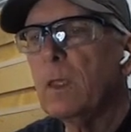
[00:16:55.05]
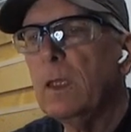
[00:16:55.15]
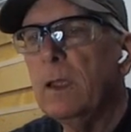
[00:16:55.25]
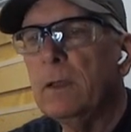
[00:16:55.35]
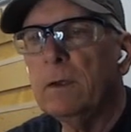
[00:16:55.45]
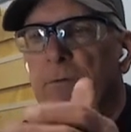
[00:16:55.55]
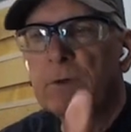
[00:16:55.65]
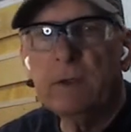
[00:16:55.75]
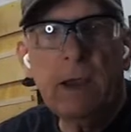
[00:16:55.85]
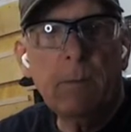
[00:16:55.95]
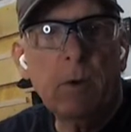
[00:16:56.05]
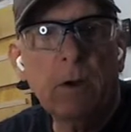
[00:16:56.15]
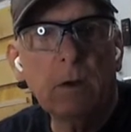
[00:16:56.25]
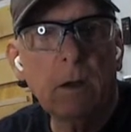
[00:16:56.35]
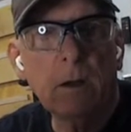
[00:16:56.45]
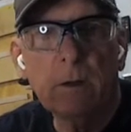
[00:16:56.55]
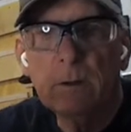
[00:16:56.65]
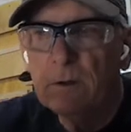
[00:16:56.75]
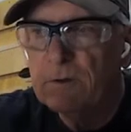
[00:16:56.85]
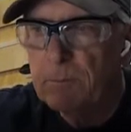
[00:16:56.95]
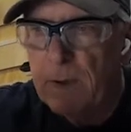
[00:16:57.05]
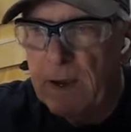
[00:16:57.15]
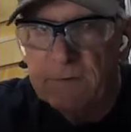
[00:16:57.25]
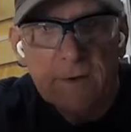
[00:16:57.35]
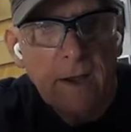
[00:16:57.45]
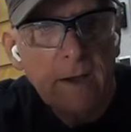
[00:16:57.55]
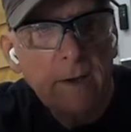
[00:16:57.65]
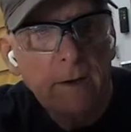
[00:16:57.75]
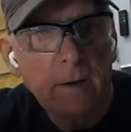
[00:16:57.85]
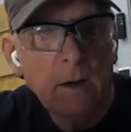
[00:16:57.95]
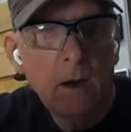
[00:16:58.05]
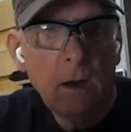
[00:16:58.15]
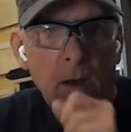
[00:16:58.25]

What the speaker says: And there's a camera on this back side here.